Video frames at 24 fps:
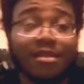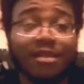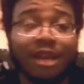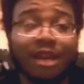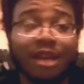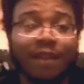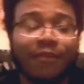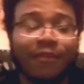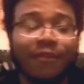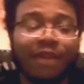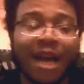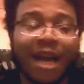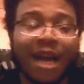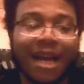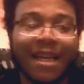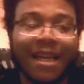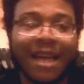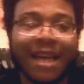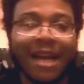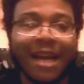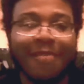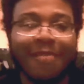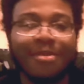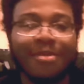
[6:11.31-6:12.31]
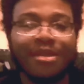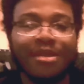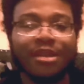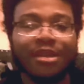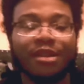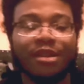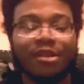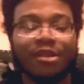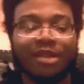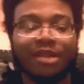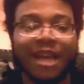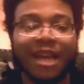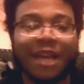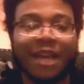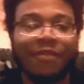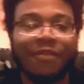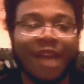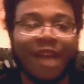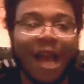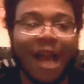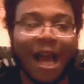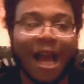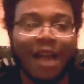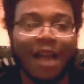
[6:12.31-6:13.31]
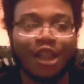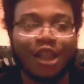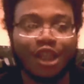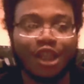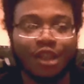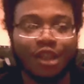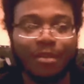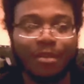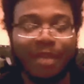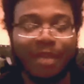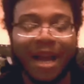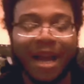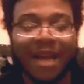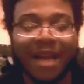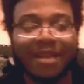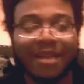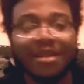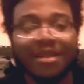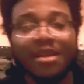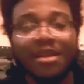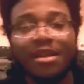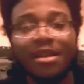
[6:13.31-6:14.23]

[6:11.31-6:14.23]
Now, for high caps, they have the hatch in the back,